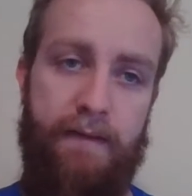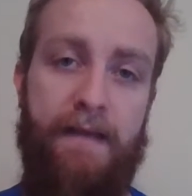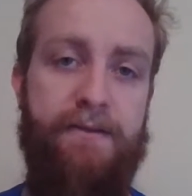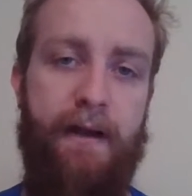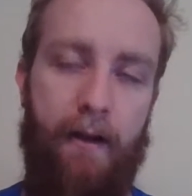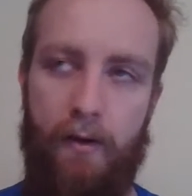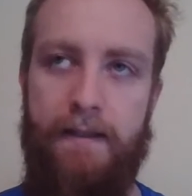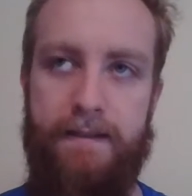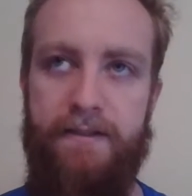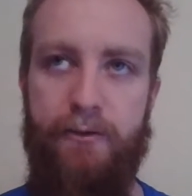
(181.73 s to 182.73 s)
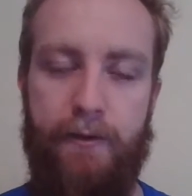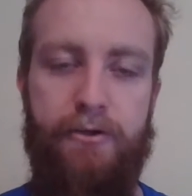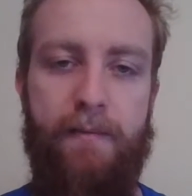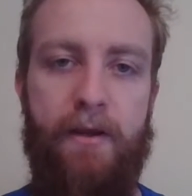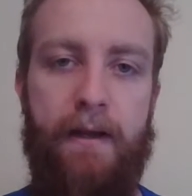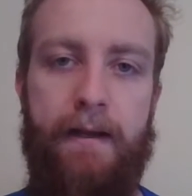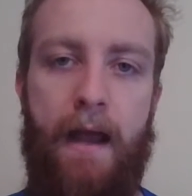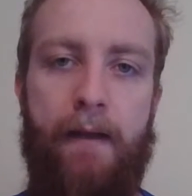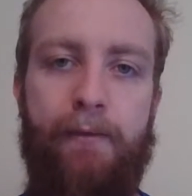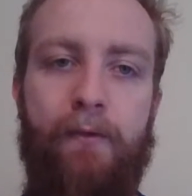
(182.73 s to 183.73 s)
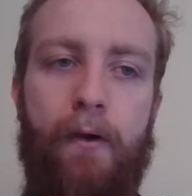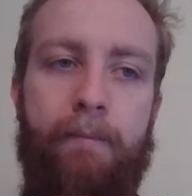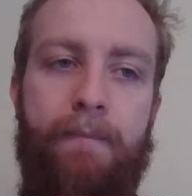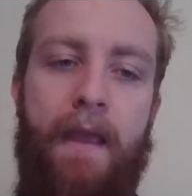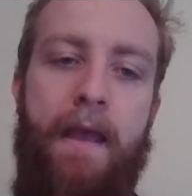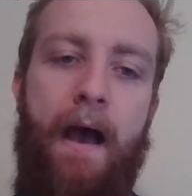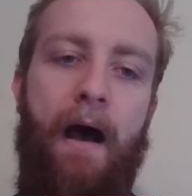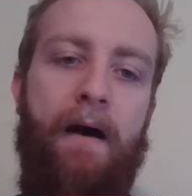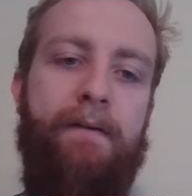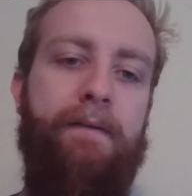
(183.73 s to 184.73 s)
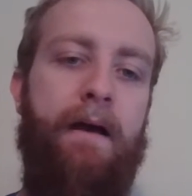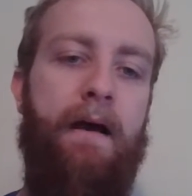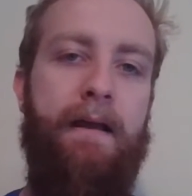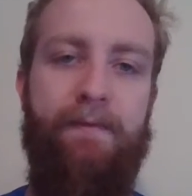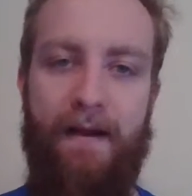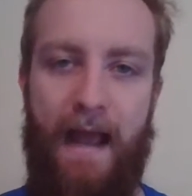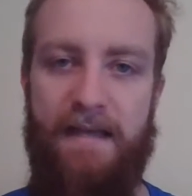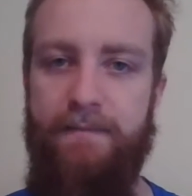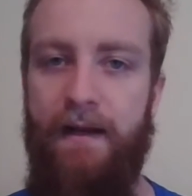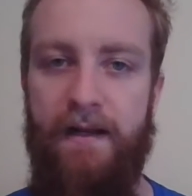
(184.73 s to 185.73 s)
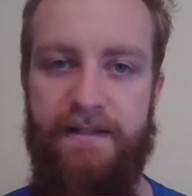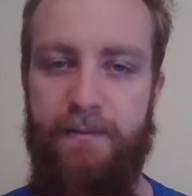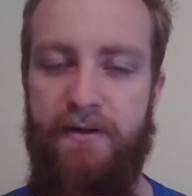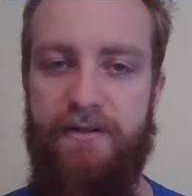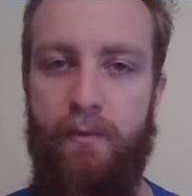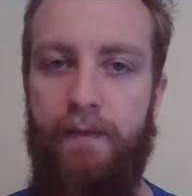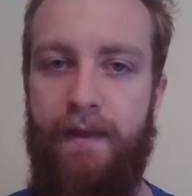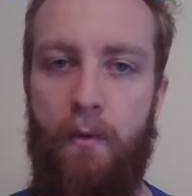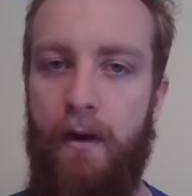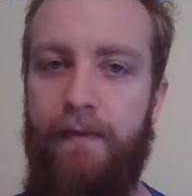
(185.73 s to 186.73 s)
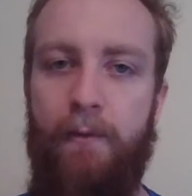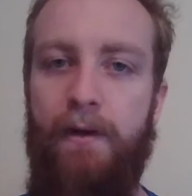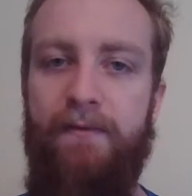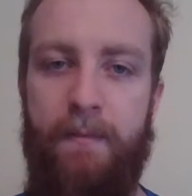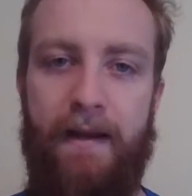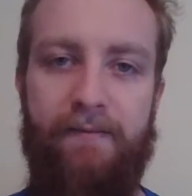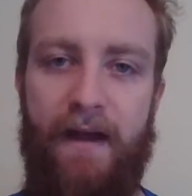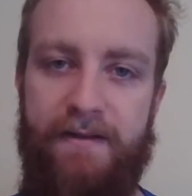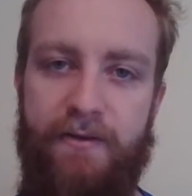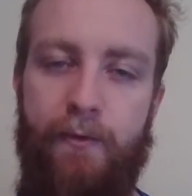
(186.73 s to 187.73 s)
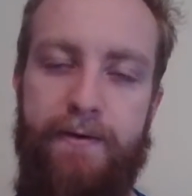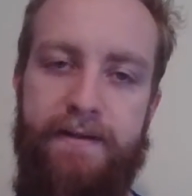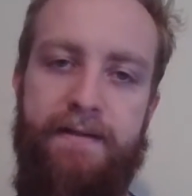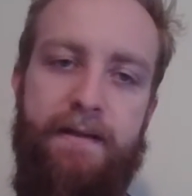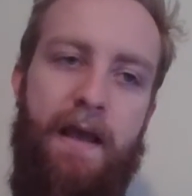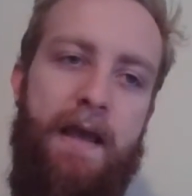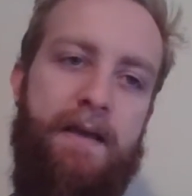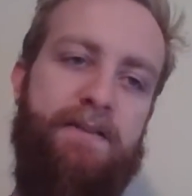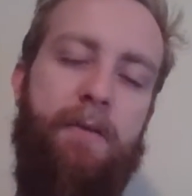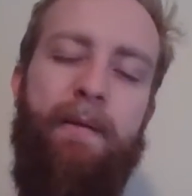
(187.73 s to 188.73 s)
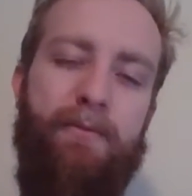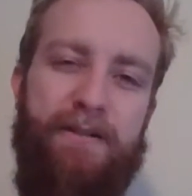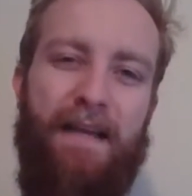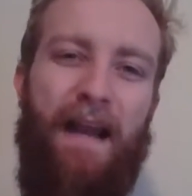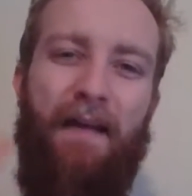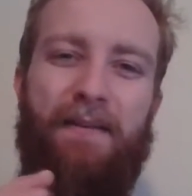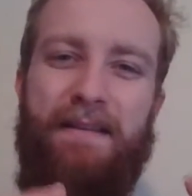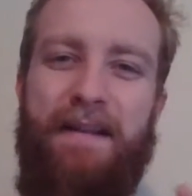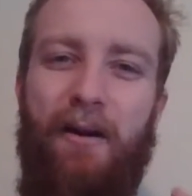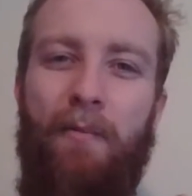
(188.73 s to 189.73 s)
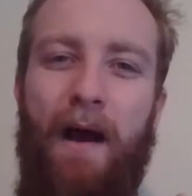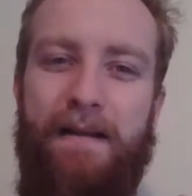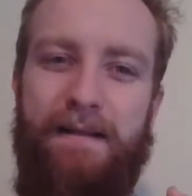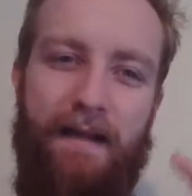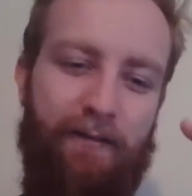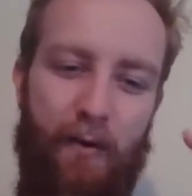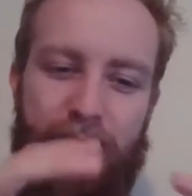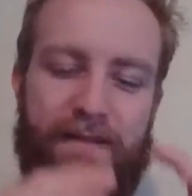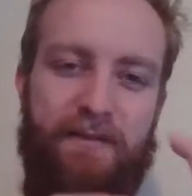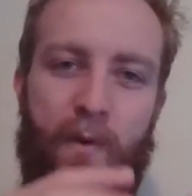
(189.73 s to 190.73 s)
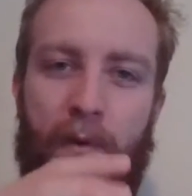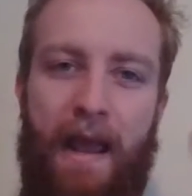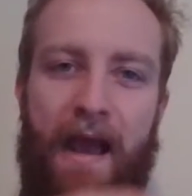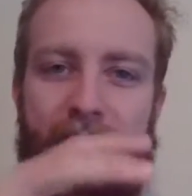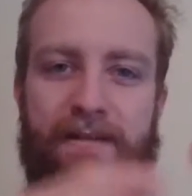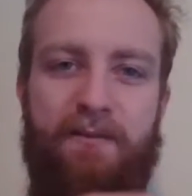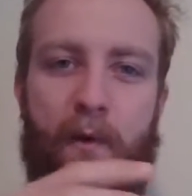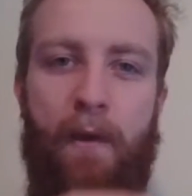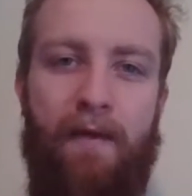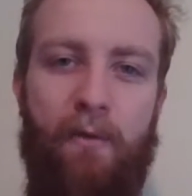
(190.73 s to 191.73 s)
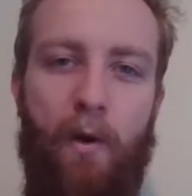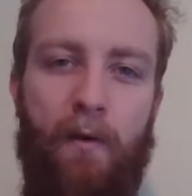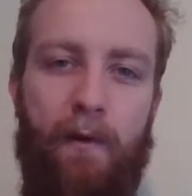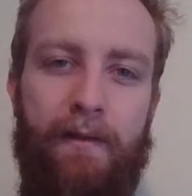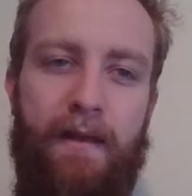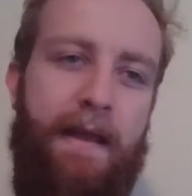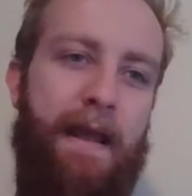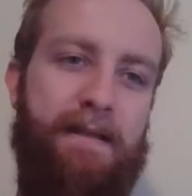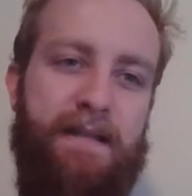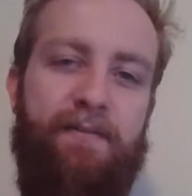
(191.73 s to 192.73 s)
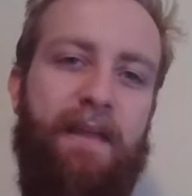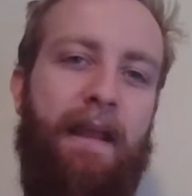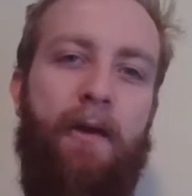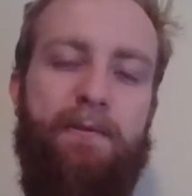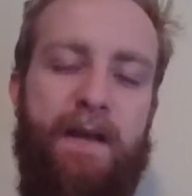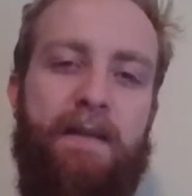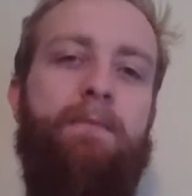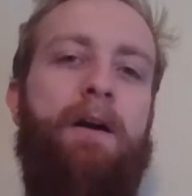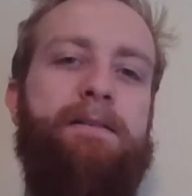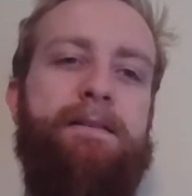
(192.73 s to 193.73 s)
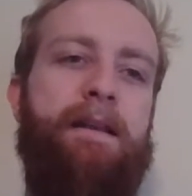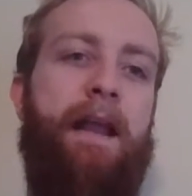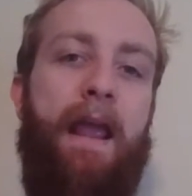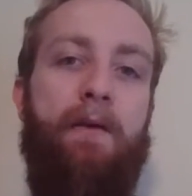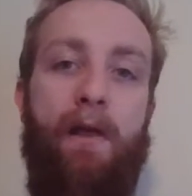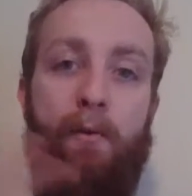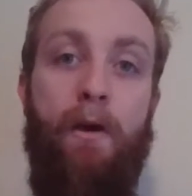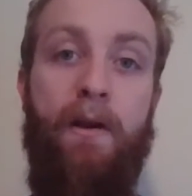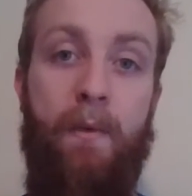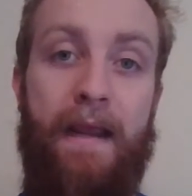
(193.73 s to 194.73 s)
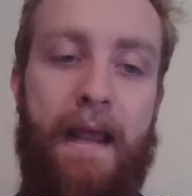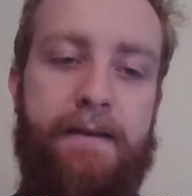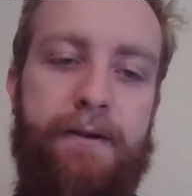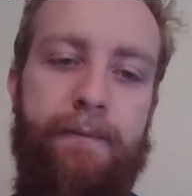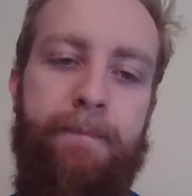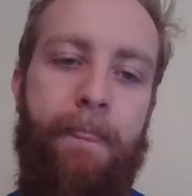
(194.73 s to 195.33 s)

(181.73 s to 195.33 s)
yesterday, or at least it's attributed to Henry Ford, of if I'd asked my customers what they wanted, they would have demanded faster horses. So people just kind of have this narrow mindset of, this is what we have to work with, instead of thinking outside the box and saying, hey, where can we get to?